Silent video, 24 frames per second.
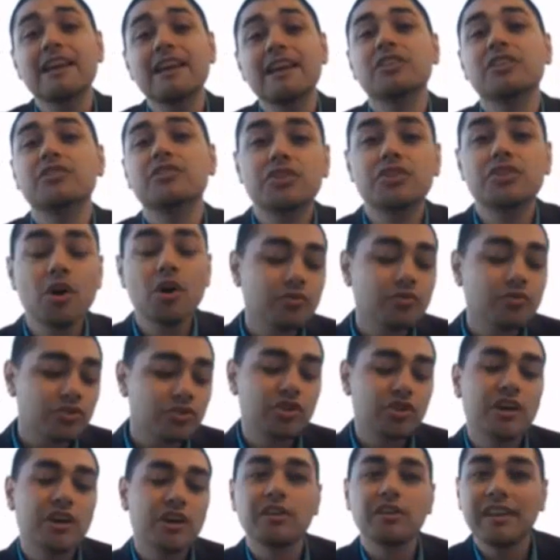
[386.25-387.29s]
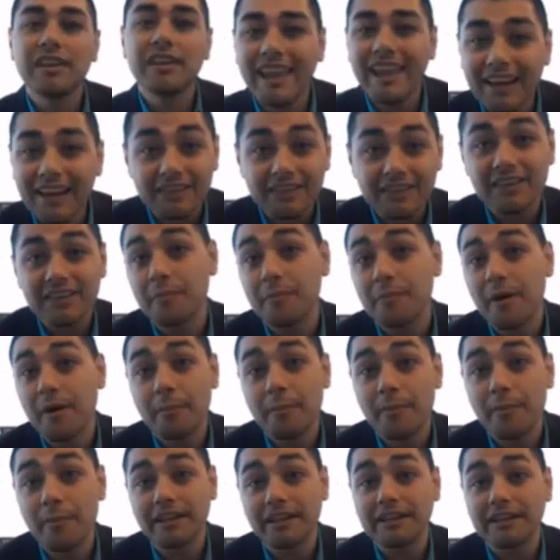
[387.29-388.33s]
You don't share anything about
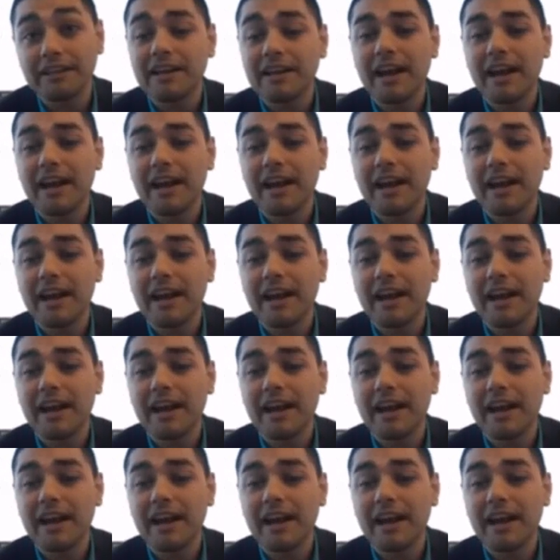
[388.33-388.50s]
money.